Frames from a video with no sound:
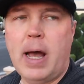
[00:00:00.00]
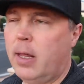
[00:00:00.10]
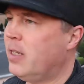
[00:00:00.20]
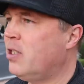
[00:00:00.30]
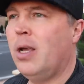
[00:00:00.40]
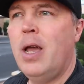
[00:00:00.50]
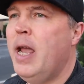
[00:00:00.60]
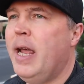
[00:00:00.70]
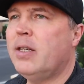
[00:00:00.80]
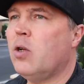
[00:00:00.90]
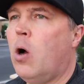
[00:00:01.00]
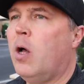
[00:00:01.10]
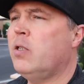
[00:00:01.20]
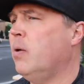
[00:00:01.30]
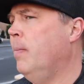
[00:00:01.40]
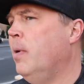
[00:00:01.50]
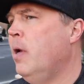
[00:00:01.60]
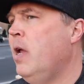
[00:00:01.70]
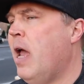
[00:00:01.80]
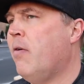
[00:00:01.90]
Palace, it's awesome.
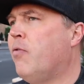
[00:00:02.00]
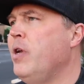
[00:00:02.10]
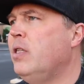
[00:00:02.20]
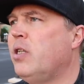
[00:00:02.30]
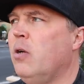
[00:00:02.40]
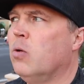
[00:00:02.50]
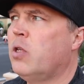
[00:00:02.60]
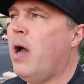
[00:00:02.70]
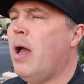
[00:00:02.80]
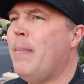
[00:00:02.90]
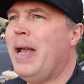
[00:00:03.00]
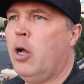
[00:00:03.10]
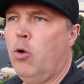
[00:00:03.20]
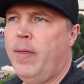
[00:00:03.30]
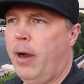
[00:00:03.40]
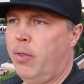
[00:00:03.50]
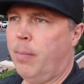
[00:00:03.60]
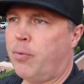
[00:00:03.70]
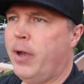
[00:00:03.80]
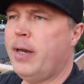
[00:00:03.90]
Every single time I go there,
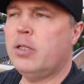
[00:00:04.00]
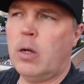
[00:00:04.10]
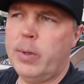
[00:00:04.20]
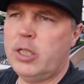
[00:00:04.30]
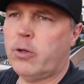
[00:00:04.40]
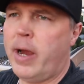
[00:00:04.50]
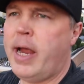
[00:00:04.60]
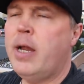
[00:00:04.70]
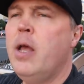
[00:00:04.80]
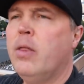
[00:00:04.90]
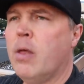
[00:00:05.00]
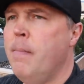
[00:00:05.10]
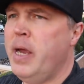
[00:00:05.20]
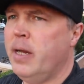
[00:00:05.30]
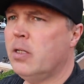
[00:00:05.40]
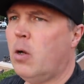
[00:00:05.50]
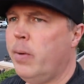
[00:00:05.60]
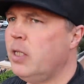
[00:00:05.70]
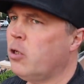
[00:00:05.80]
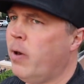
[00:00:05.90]
the bread is always great, the meat is
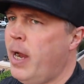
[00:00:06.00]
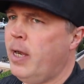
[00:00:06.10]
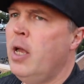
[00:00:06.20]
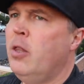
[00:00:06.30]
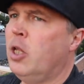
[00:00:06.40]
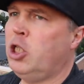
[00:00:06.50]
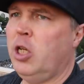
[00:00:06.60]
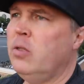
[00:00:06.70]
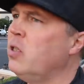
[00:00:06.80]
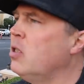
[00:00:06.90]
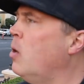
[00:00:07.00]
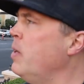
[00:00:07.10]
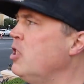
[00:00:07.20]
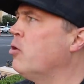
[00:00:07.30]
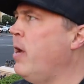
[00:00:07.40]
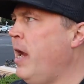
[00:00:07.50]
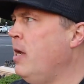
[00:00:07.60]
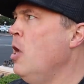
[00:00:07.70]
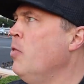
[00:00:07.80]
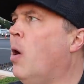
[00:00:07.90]
always great, the cheese is always great,
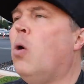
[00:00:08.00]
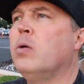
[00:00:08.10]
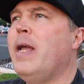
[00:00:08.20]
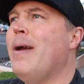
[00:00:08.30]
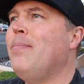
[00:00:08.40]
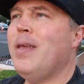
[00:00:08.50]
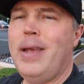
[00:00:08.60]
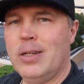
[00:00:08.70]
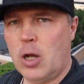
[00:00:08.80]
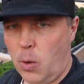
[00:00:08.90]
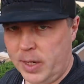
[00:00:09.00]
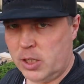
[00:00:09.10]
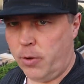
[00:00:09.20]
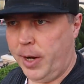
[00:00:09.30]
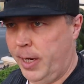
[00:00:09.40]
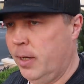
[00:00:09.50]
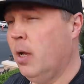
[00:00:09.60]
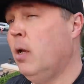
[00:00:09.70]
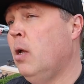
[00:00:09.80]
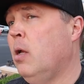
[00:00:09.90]
the whole damn thing's always great.
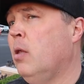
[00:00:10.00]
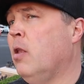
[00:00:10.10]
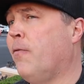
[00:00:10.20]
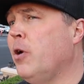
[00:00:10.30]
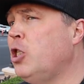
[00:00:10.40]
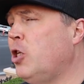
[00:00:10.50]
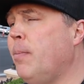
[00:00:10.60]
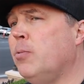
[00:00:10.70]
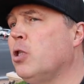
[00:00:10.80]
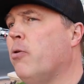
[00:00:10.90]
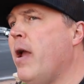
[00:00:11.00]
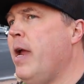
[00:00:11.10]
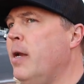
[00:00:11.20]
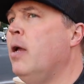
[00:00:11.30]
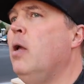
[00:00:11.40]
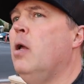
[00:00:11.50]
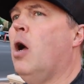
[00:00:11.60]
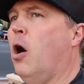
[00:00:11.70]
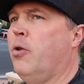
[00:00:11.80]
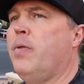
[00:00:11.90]
The French dip was great,
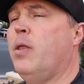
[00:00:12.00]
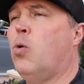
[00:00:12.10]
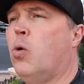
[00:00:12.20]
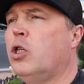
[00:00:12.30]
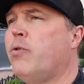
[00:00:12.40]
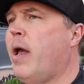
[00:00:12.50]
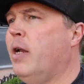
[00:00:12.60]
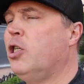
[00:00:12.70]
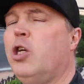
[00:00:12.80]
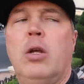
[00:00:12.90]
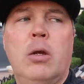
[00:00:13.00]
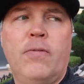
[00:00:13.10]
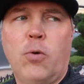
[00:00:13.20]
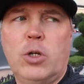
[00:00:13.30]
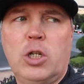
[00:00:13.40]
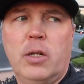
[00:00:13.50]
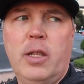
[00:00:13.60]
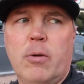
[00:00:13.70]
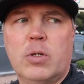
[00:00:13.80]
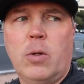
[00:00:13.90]
other than the horseradish. Fortunately,
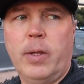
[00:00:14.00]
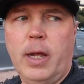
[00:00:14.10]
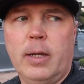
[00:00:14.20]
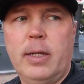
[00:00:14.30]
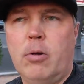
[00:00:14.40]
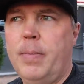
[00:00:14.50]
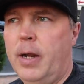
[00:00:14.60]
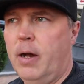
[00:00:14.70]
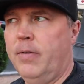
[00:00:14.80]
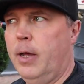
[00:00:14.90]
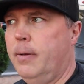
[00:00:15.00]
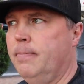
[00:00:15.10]
there was only a little bit of it,